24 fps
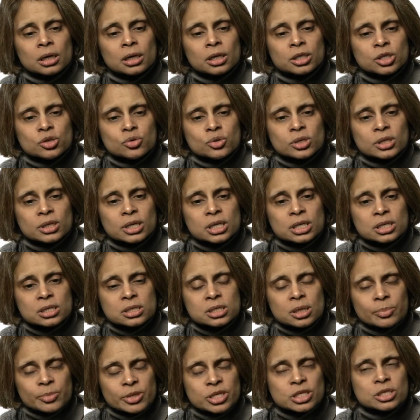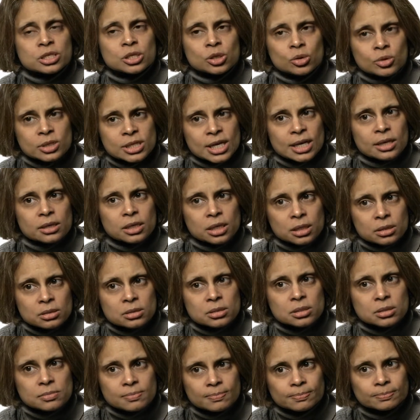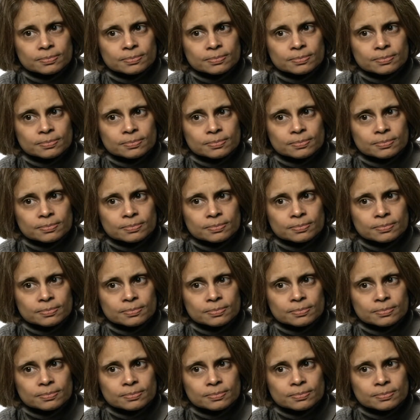using some of these newer techniques.